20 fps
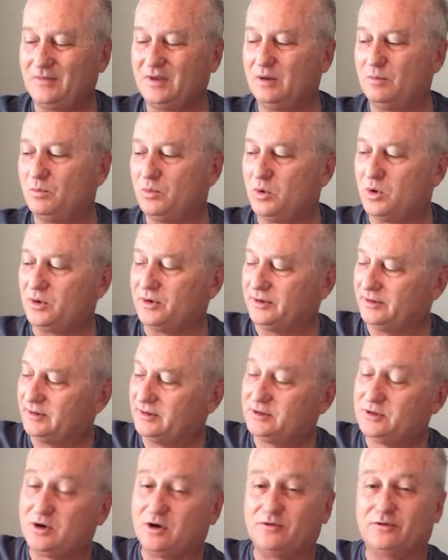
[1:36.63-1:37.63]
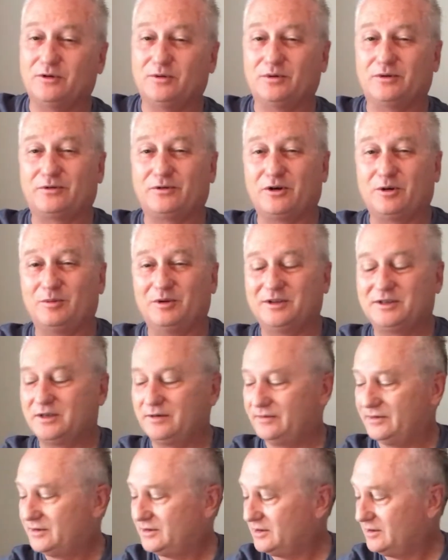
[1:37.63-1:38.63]
Important. It's coffee with Rob. Let's
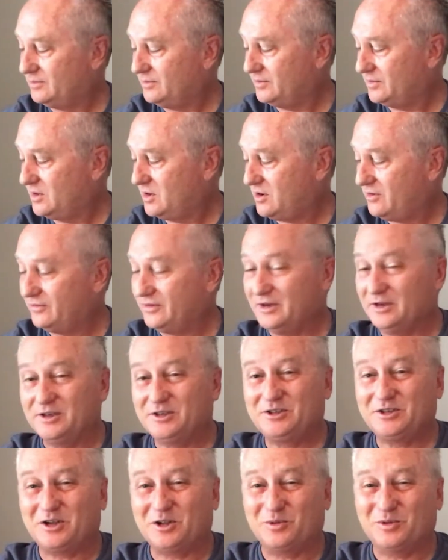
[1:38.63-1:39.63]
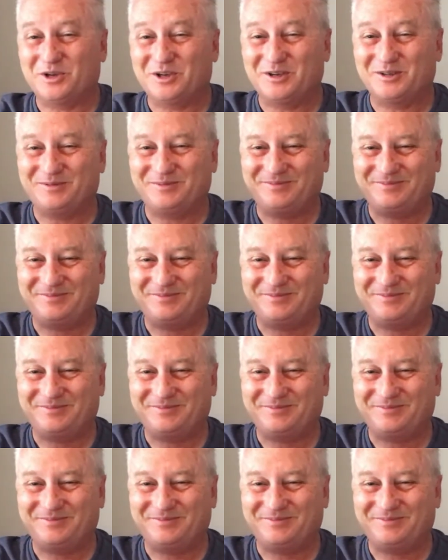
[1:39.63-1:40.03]
have some coffee, shall we?